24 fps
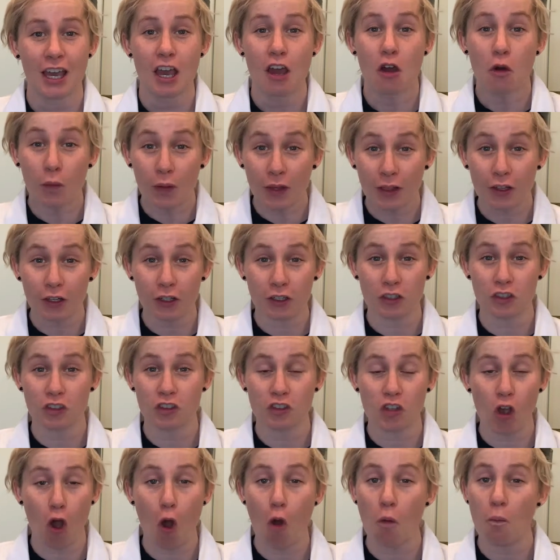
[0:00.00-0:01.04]
We learned
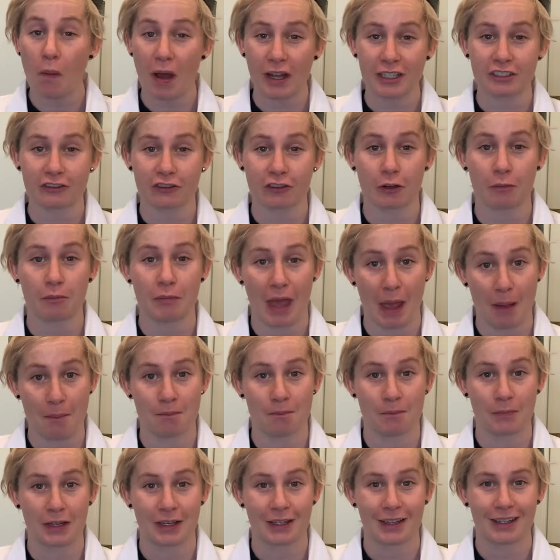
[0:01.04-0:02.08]
so much from them.
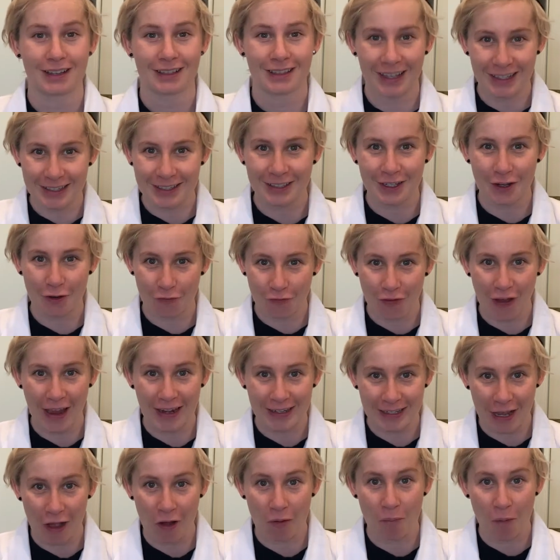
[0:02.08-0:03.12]
Let's go find
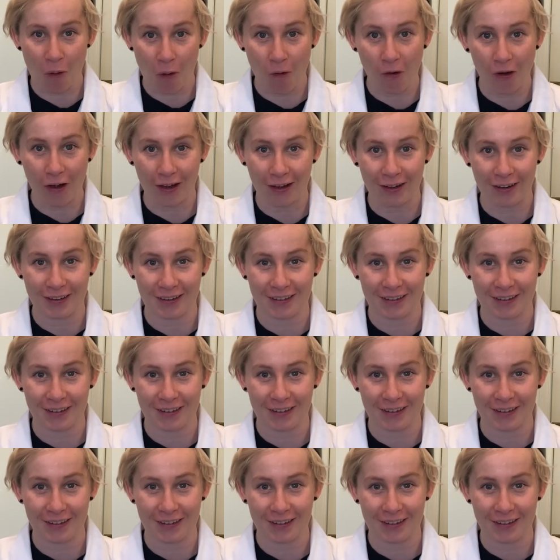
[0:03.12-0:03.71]
out more.